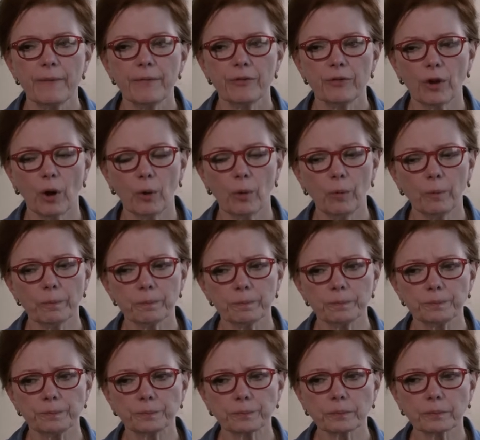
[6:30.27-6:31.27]
So
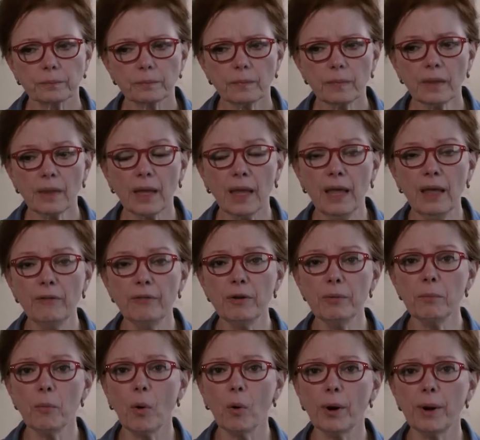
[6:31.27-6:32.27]

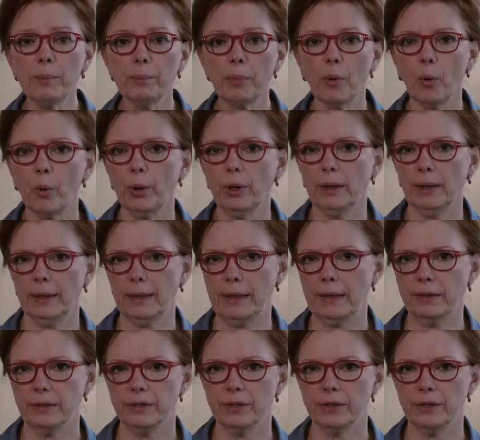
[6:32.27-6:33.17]
even more importantly